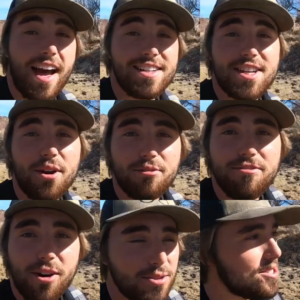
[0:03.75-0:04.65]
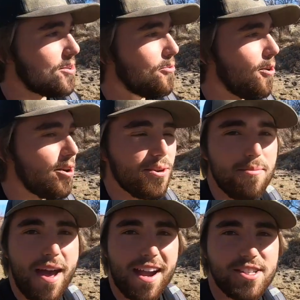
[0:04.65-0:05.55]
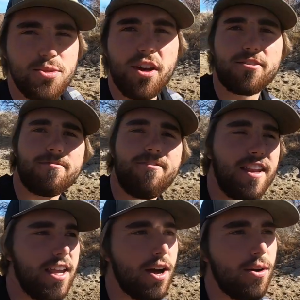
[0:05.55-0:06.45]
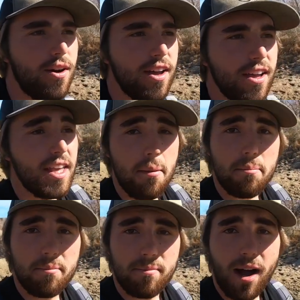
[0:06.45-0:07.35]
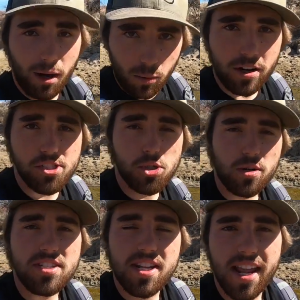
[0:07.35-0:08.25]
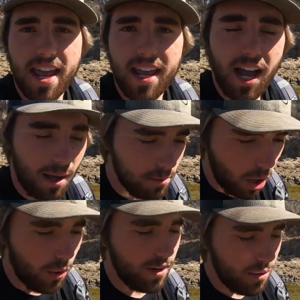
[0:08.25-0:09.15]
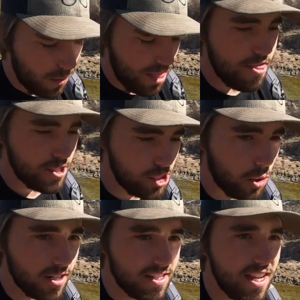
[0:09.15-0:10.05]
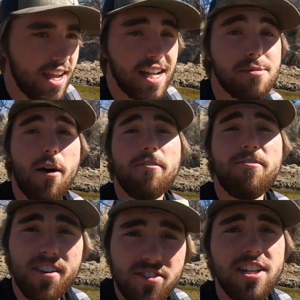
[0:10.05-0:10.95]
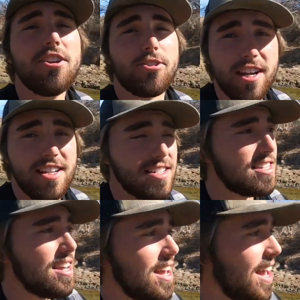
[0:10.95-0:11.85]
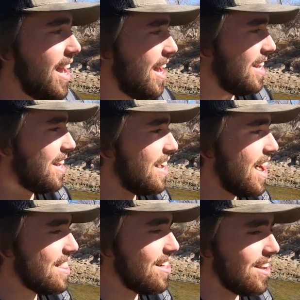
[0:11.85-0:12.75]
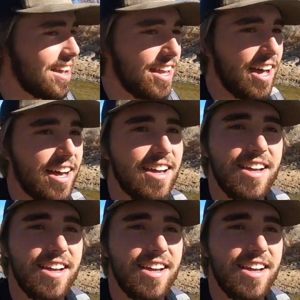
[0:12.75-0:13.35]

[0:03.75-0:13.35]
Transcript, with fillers: How's it going, folks? Welcome back to another video. Yep, I'm wearing shorts today. I'm going with the shorts. It's about fifty degrees, and uh, I thought I'd uh,